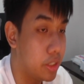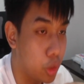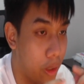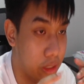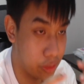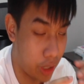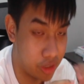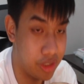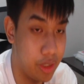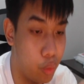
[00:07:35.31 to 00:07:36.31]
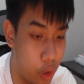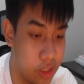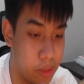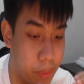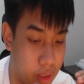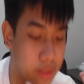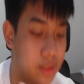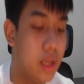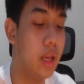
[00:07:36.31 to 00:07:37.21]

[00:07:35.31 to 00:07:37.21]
to 1 strategy works because